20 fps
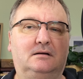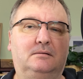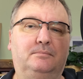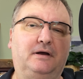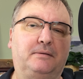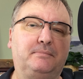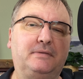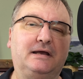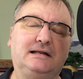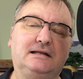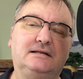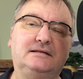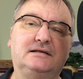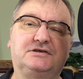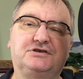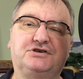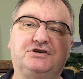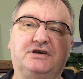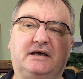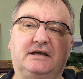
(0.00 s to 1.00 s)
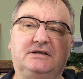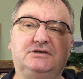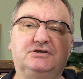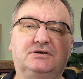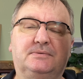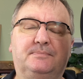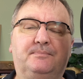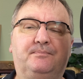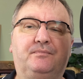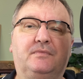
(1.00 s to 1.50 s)
By making this
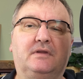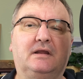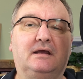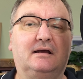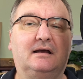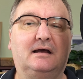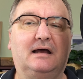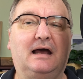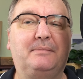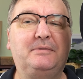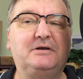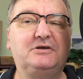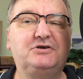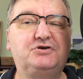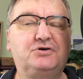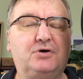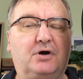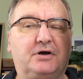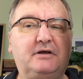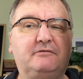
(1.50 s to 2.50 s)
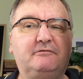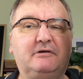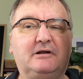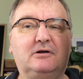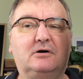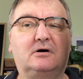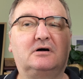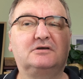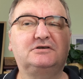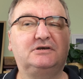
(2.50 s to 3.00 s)
change, I'm enjoying
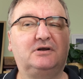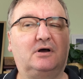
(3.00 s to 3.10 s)
recording